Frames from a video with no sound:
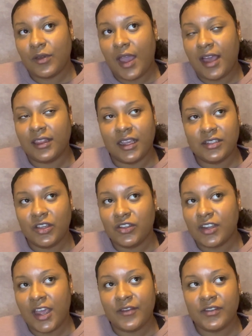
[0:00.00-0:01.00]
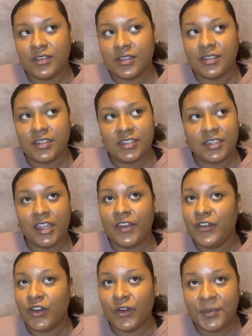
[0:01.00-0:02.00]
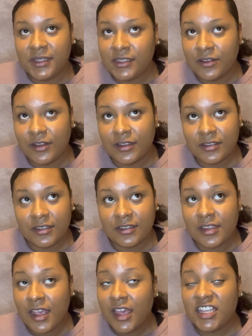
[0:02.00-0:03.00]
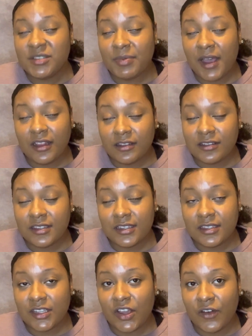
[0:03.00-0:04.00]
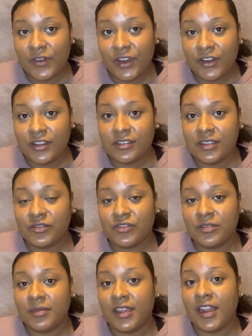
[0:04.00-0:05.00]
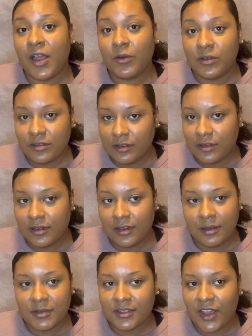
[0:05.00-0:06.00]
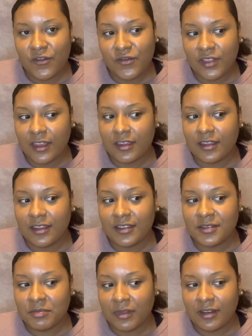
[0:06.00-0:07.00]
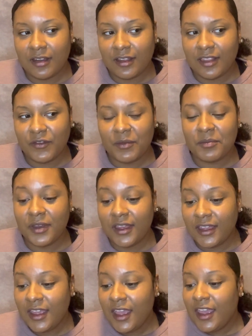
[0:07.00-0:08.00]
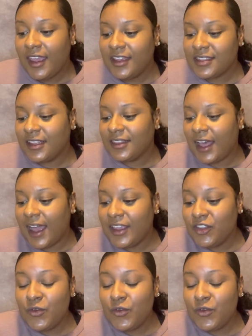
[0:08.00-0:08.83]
Like I told you, I have this condition. If you don't know what PCOS is, it's polycystic ovarian syndrome, and I would look it up because I don't feel like explain all of it. But it's a lot.